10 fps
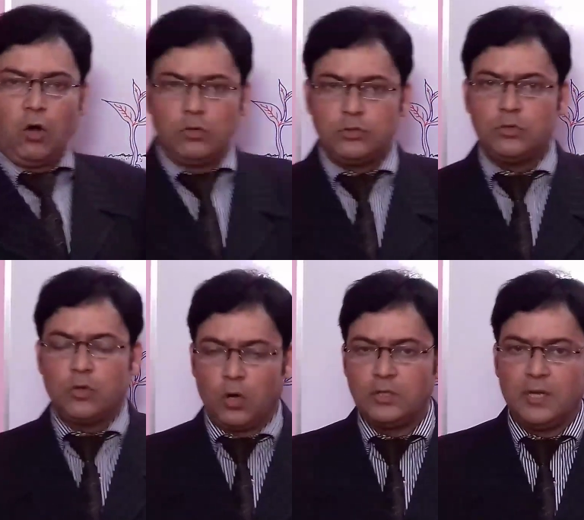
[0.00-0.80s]
also
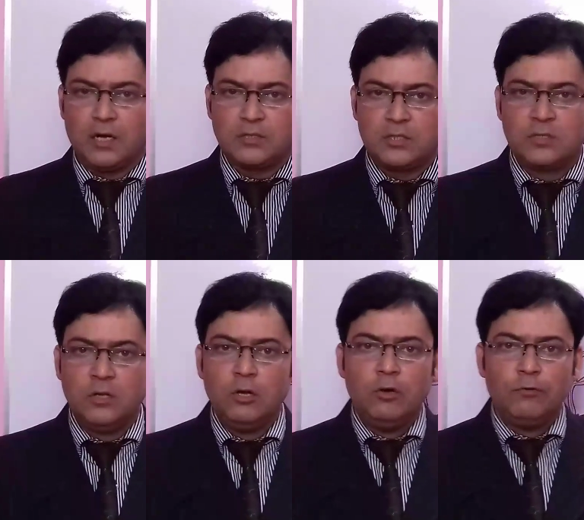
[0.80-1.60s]
conducts
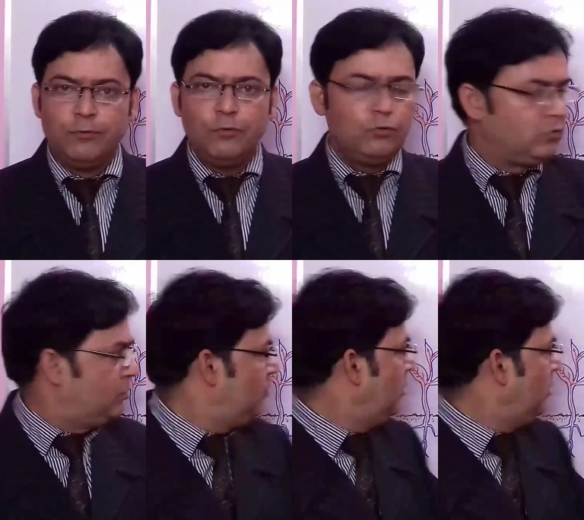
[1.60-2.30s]
food